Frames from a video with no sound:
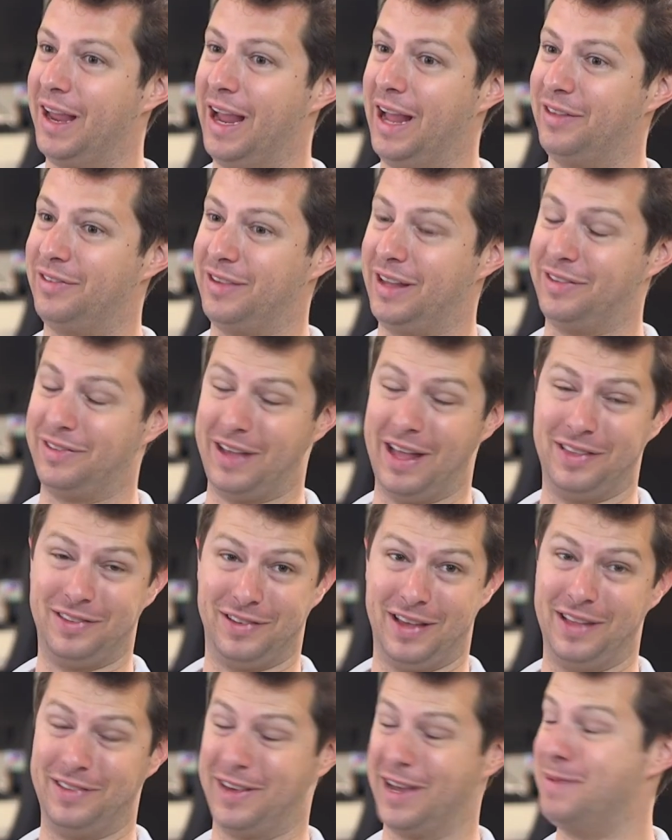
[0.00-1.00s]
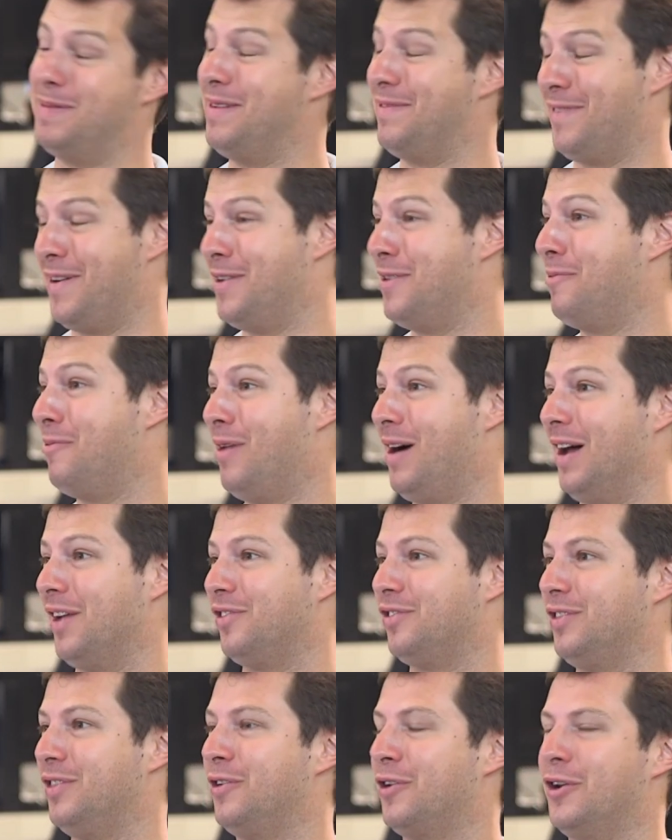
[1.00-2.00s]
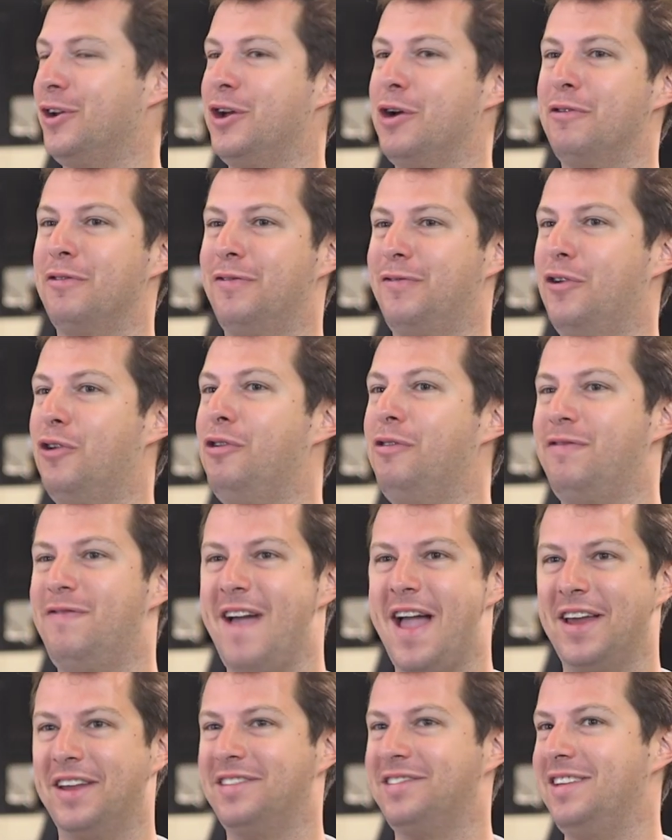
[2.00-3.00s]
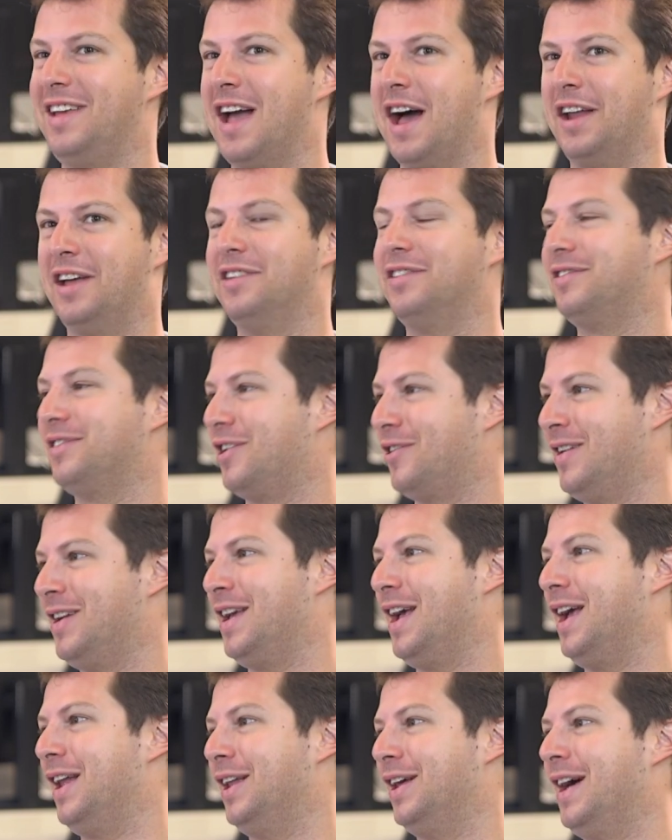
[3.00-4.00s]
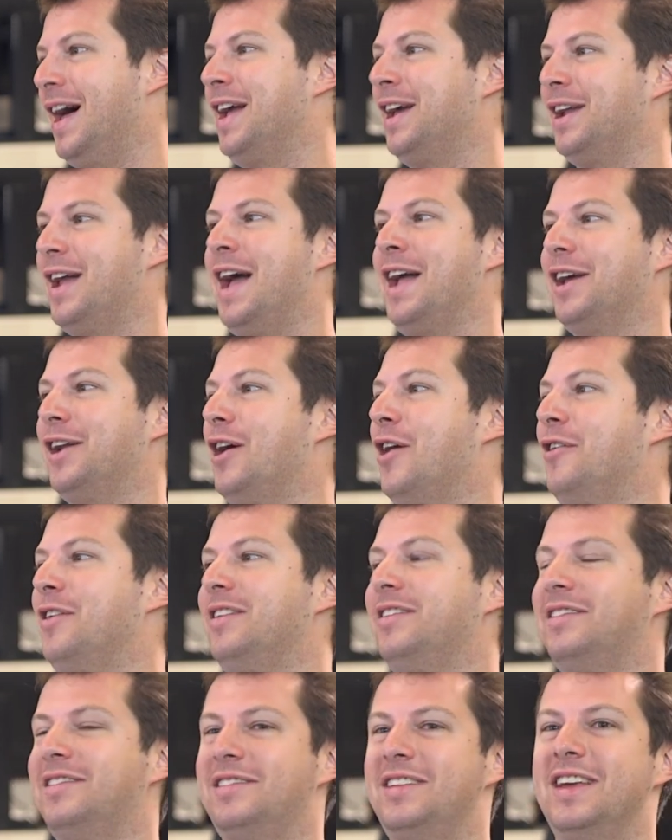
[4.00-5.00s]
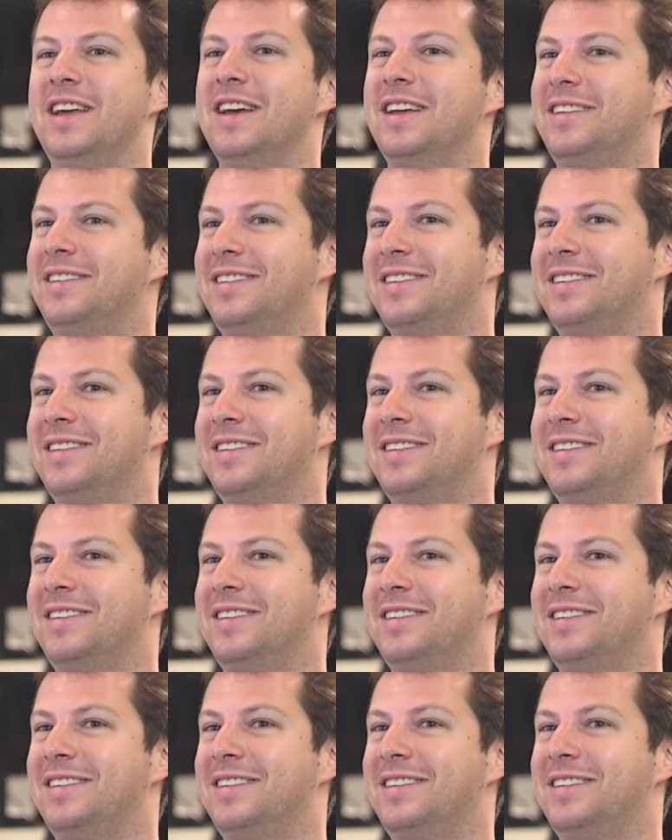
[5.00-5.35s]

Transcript: It's, it's, it's, it's going to be fun to watch. They're going to go full fantasy on us. Sorry, Kayla. I can, I can already okay. see it.